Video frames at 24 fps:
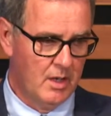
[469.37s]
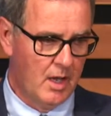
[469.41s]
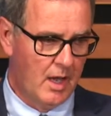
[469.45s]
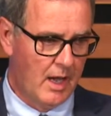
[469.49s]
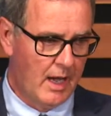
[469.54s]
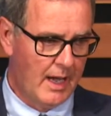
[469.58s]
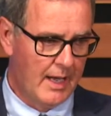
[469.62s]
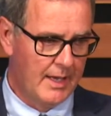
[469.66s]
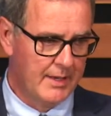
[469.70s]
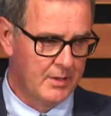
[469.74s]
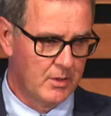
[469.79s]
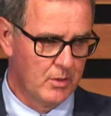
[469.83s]

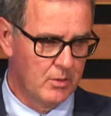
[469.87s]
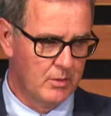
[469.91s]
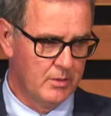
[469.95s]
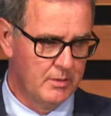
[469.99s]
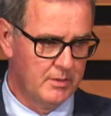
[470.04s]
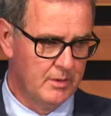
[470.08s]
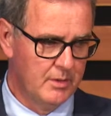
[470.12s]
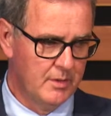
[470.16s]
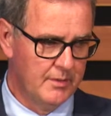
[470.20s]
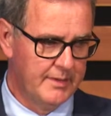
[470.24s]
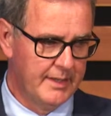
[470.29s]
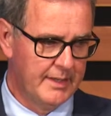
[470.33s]
higher
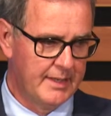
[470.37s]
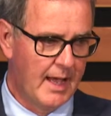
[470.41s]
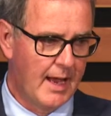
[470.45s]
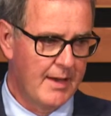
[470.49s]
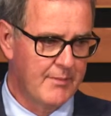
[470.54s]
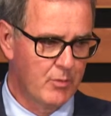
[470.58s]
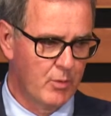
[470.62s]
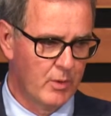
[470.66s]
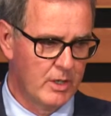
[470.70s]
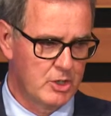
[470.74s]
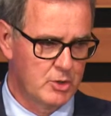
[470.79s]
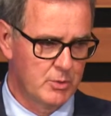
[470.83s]
than
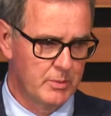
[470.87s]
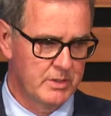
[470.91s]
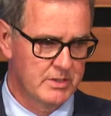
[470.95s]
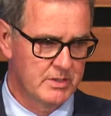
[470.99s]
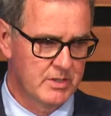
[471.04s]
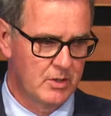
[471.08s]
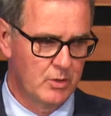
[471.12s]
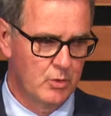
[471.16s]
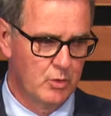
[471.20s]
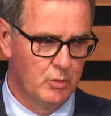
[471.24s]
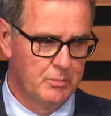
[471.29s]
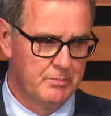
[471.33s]
average risk
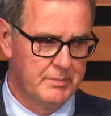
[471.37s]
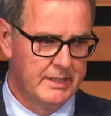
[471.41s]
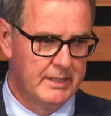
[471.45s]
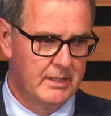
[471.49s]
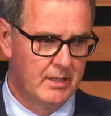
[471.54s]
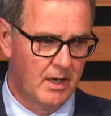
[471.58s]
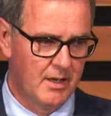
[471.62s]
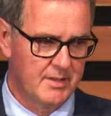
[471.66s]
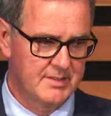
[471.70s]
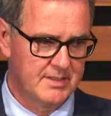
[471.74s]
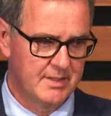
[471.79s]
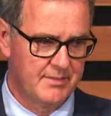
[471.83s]
could be
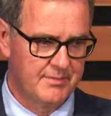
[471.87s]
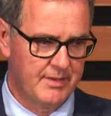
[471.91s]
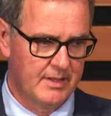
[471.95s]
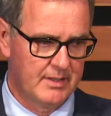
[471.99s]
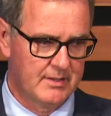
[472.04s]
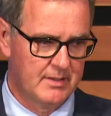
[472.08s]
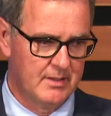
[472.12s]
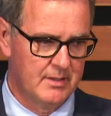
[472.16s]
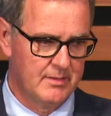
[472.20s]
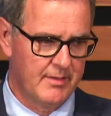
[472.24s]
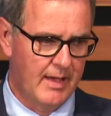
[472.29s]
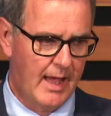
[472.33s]

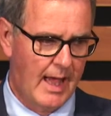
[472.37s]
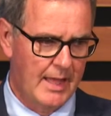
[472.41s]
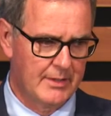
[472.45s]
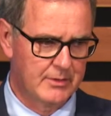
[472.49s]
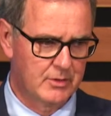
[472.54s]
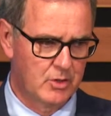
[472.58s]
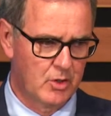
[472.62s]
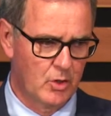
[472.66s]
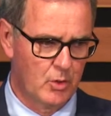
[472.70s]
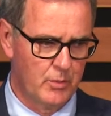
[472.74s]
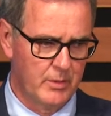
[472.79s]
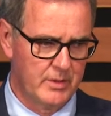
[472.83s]
cost-effective at
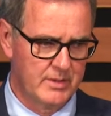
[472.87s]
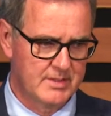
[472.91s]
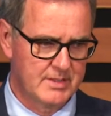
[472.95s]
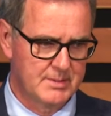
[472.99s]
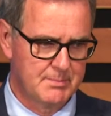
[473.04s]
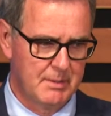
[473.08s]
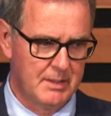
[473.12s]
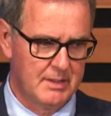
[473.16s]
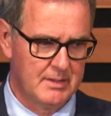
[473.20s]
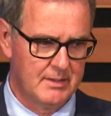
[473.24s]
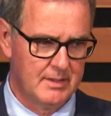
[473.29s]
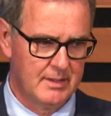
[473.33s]
current
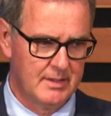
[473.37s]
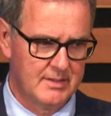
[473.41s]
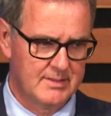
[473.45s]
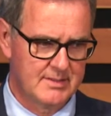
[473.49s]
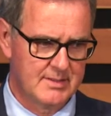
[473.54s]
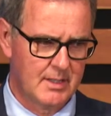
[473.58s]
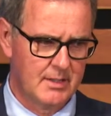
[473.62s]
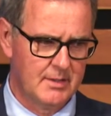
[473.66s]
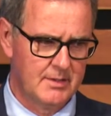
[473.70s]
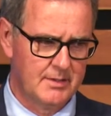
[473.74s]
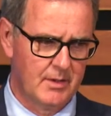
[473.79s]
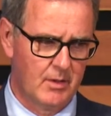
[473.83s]
spending
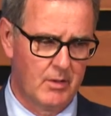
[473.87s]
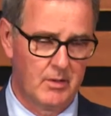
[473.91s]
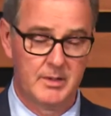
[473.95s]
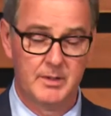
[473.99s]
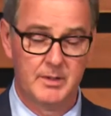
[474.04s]
standard.